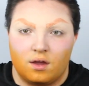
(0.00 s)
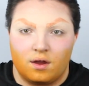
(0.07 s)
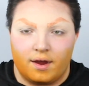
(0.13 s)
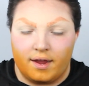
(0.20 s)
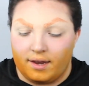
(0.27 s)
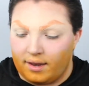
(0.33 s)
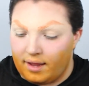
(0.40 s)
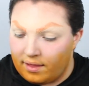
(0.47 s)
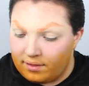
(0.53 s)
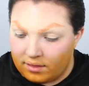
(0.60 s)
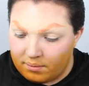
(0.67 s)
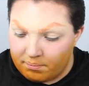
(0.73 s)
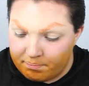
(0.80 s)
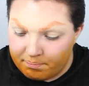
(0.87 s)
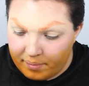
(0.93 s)
Alright, now that
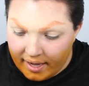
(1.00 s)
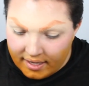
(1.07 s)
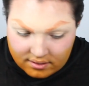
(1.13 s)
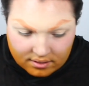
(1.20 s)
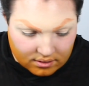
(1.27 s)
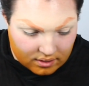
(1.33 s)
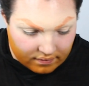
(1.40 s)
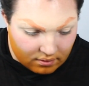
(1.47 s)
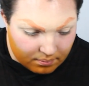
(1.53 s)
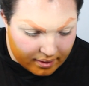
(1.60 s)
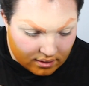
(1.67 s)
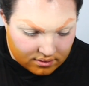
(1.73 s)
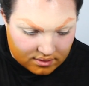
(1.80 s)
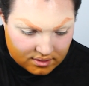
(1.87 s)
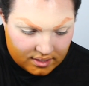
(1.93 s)
the basis of the
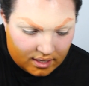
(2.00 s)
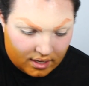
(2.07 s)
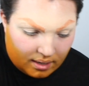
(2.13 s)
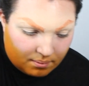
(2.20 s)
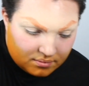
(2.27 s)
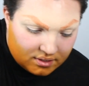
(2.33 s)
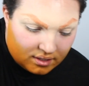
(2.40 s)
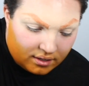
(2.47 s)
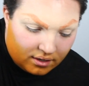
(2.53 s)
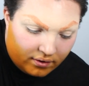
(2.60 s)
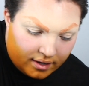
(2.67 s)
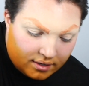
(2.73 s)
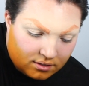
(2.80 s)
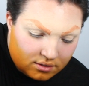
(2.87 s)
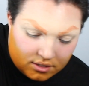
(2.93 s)
brows is done, I'm just gonna go
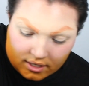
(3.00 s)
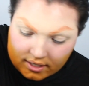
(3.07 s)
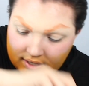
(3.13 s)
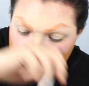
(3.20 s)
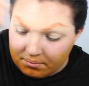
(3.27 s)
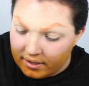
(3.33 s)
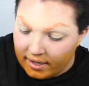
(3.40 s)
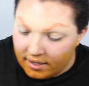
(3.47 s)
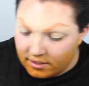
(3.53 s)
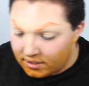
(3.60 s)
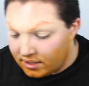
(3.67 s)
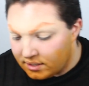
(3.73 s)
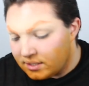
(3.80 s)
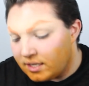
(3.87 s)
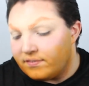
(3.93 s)
ahead and darken up the
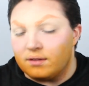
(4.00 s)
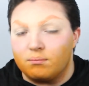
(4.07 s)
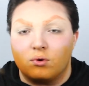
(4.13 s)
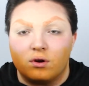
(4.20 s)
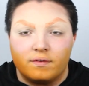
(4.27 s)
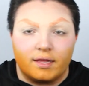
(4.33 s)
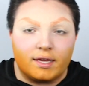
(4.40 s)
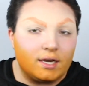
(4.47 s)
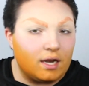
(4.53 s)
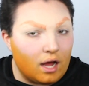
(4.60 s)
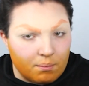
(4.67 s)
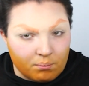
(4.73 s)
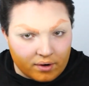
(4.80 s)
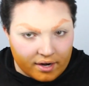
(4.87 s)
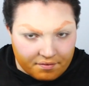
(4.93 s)
edges, give it more of like an
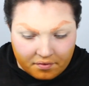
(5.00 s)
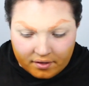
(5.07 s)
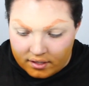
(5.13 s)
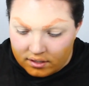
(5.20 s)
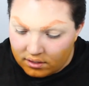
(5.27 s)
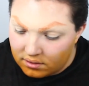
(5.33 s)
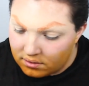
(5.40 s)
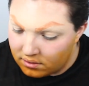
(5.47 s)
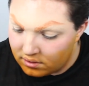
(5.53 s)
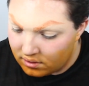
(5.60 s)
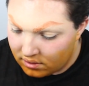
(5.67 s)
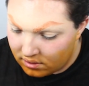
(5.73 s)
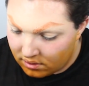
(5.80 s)
ombre feel.